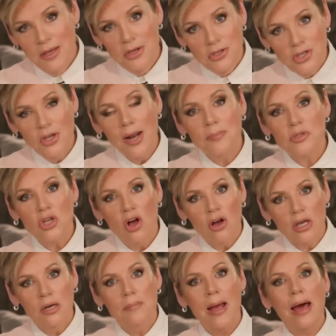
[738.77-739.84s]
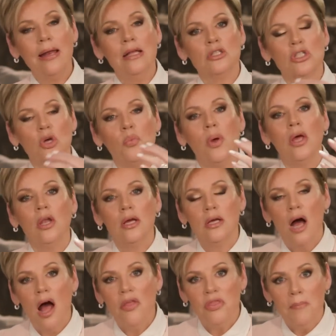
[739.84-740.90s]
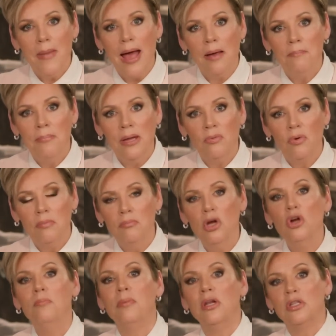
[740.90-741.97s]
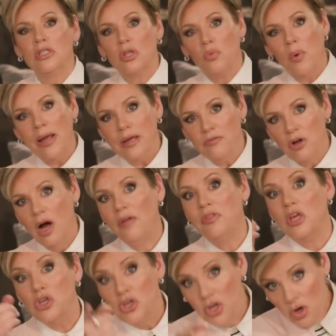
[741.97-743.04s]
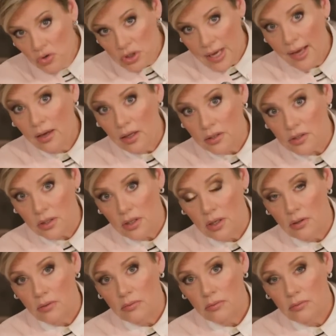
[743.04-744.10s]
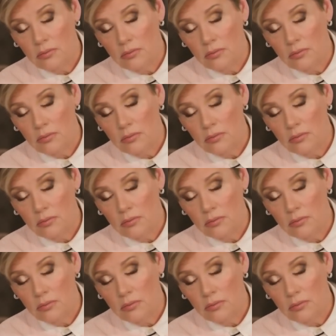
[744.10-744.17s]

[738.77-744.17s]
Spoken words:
You see what I'm talking about? It's the will of God the mountain be removed, but it's the way of God that you tell it to go.